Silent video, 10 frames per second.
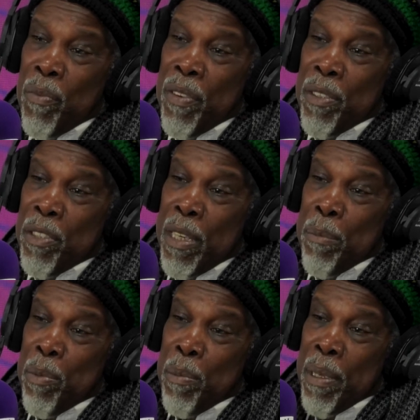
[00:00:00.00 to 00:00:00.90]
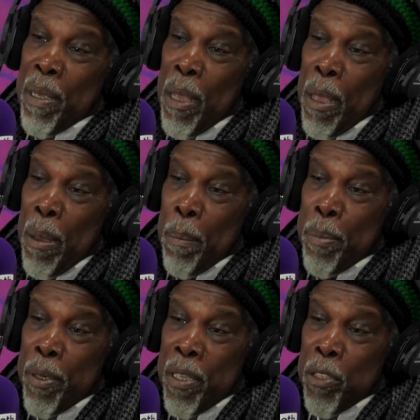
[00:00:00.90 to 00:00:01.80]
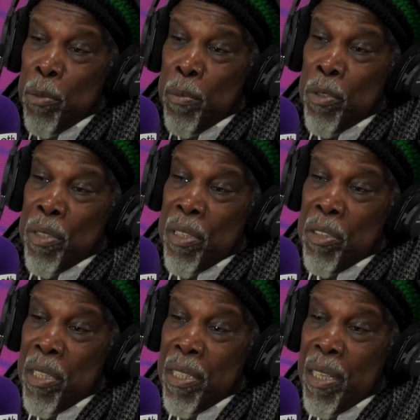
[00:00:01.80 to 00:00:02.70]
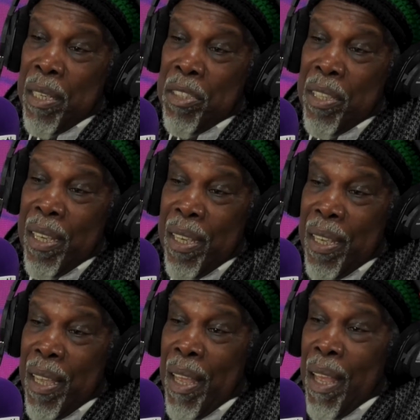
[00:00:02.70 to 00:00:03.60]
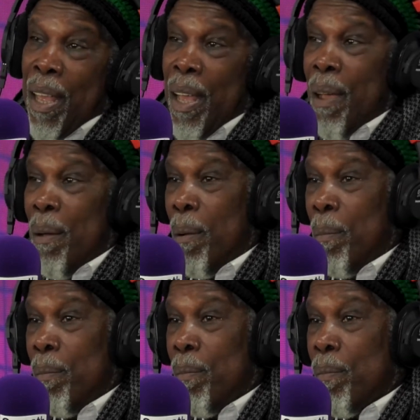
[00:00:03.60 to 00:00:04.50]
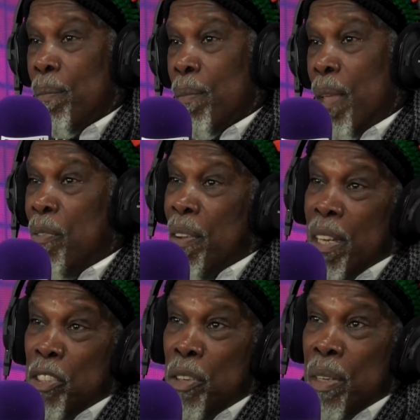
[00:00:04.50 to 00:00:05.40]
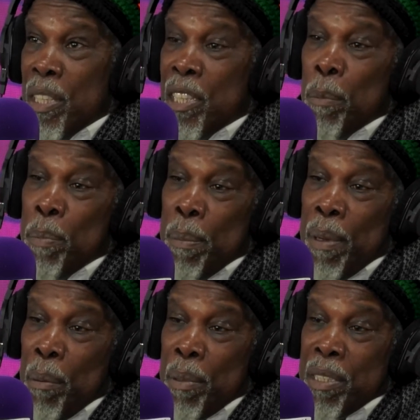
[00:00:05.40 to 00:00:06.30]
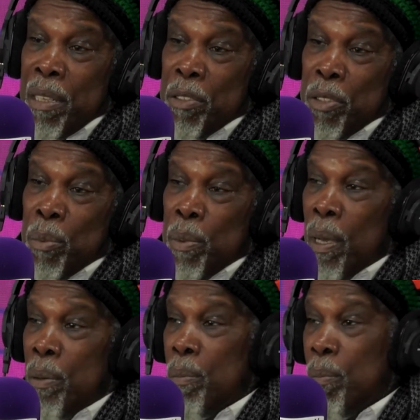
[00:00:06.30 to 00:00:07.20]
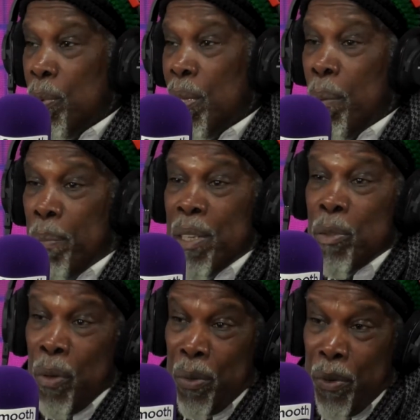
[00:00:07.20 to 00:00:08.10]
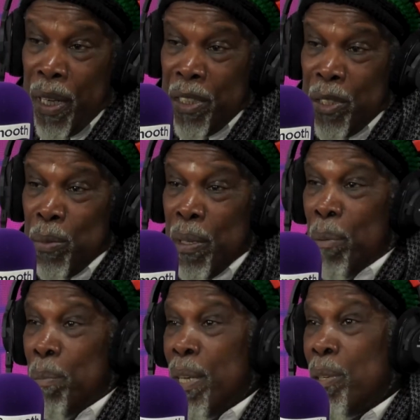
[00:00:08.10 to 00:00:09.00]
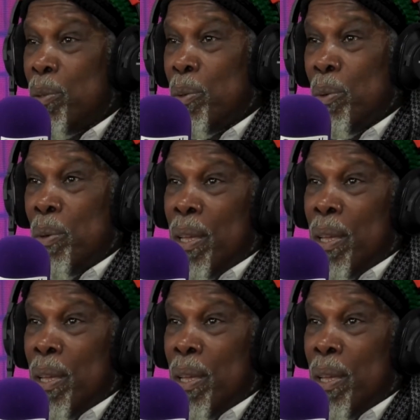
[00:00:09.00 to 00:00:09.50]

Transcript: feel ashamed to be putting into music the things that I see. I feel I should. I think people like myself should, without being too outrageous, without being too